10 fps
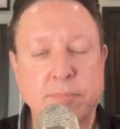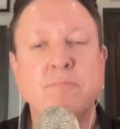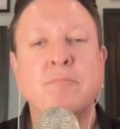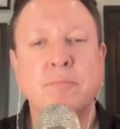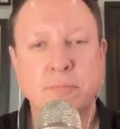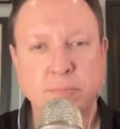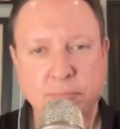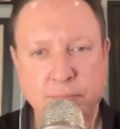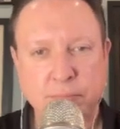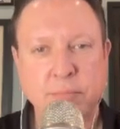
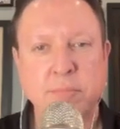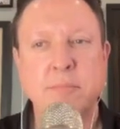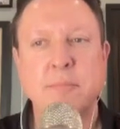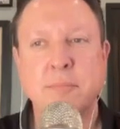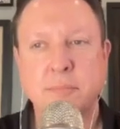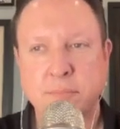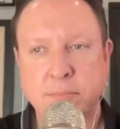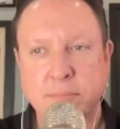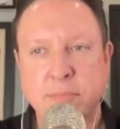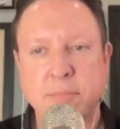
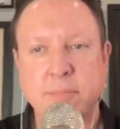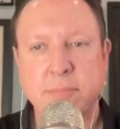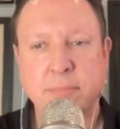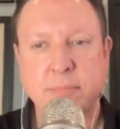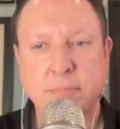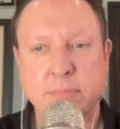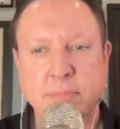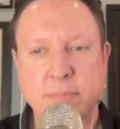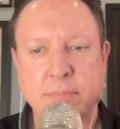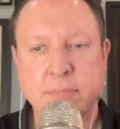
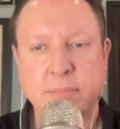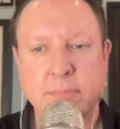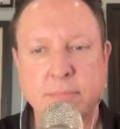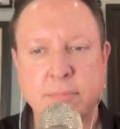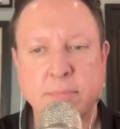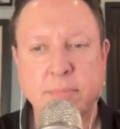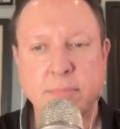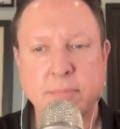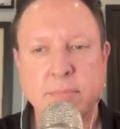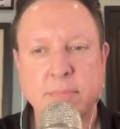
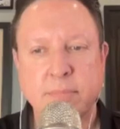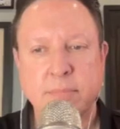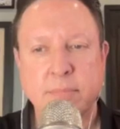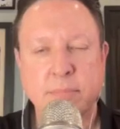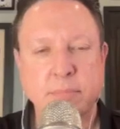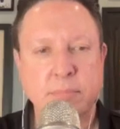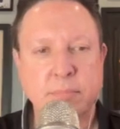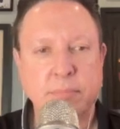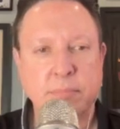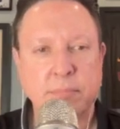
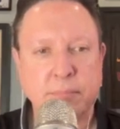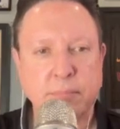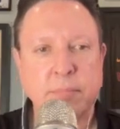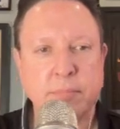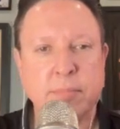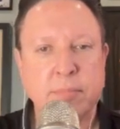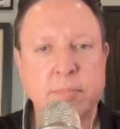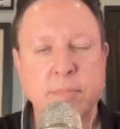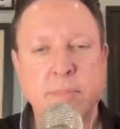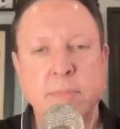
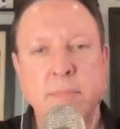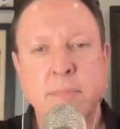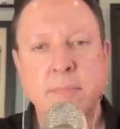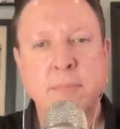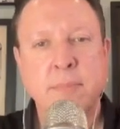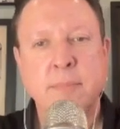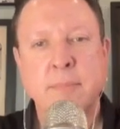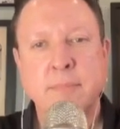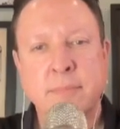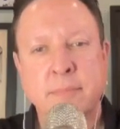
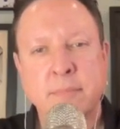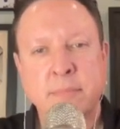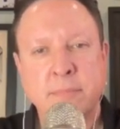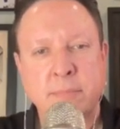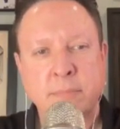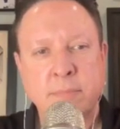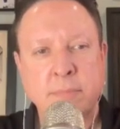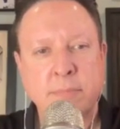(silent)